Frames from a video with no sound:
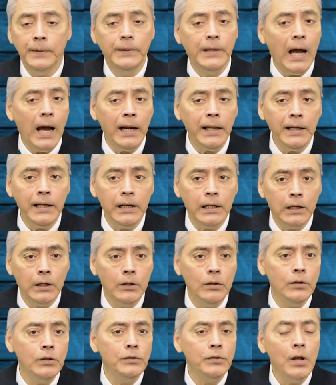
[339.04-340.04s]
That
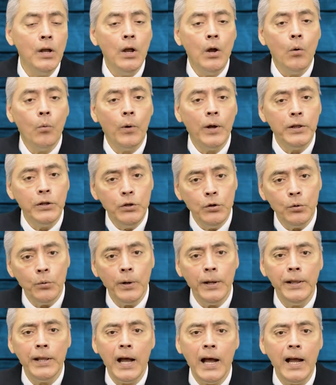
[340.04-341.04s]
includes when
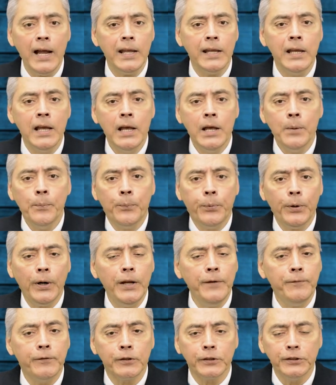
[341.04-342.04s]
you and I
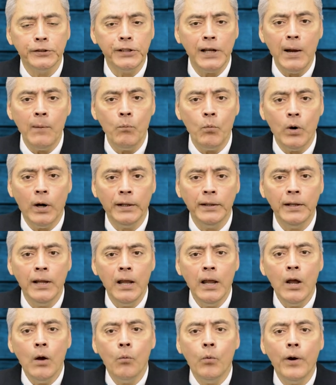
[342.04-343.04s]
pray for someone,
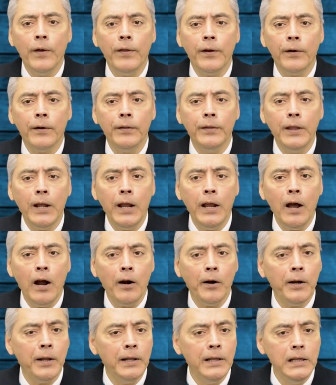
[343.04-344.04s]
whether they
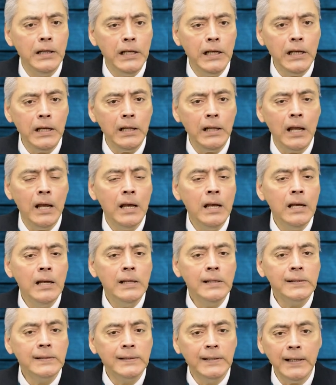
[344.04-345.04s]
are in need,
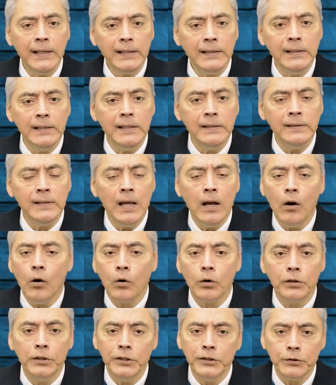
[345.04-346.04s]
sickness,
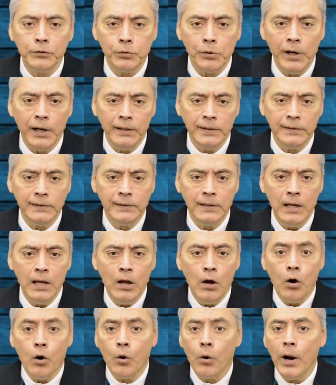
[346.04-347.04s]
or distress,
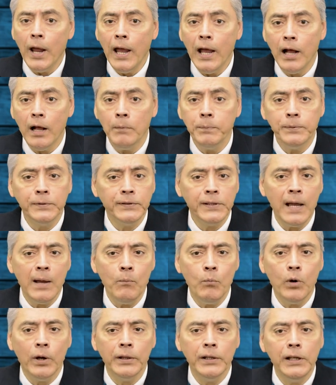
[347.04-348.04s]
or help
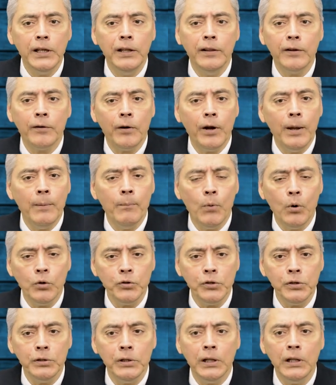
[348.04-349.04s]
someone either
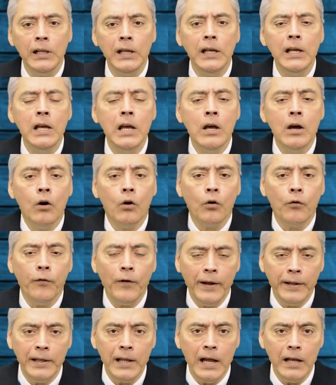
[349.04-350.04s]
emotionally or
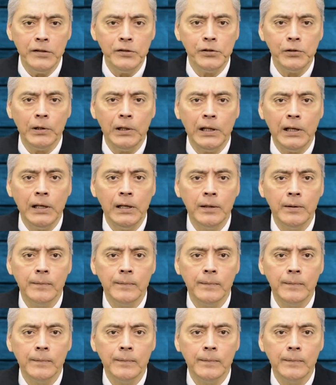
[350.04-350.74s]
financially.